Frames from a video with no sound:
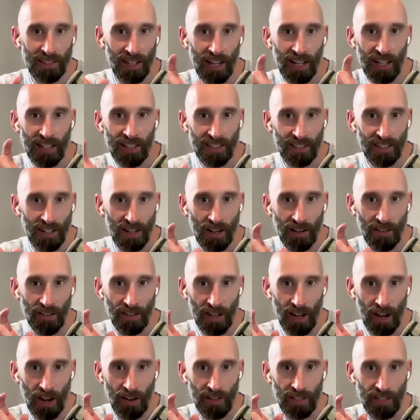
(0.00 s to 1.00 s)
egg
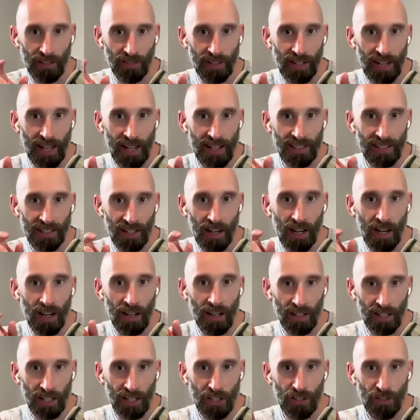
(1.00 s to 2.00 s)
scenario as it relates to
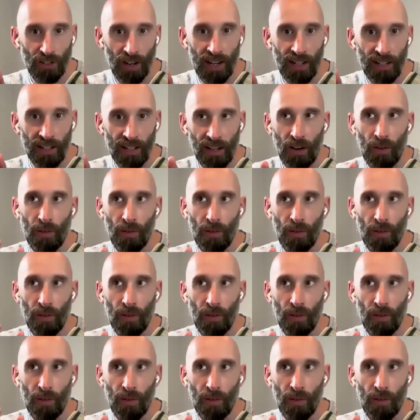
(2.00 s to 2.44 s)
hiring a trainer?